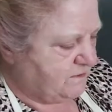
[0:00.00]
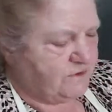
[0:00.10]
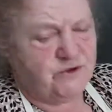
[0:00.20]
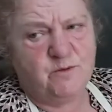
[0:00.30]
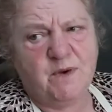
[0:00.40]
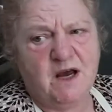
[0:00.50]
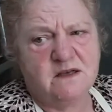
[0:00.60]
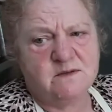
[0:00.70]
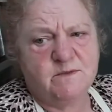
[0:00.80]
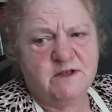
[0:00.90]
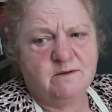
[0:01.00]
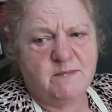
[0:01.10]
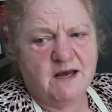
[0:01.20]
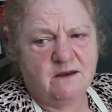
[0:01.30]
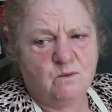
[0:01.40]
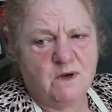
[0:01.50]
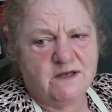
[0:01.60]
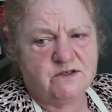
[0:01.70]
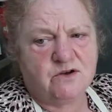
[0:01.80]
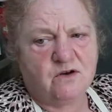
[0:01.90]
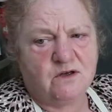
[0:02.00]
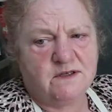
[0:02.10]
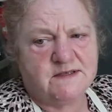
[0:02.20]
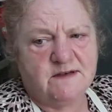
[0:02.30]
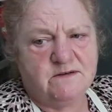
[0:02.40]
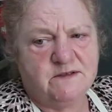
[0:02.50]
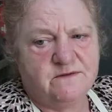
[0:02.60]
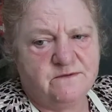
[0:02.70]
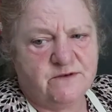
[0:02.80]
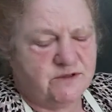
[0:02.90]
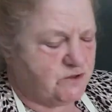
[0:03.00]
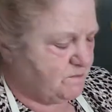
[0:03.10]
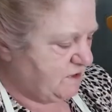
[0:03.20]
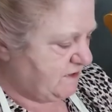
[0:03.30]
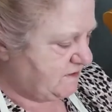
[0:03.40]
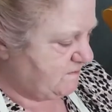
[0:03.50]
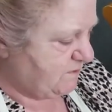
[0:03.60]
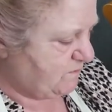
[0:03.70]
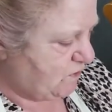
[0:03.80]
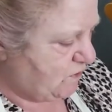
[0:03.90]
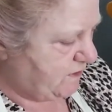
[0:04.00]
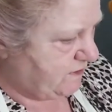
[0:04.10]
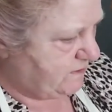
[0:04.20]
Can you pass me the bag of white chocolates out of the fridge, please, my boy?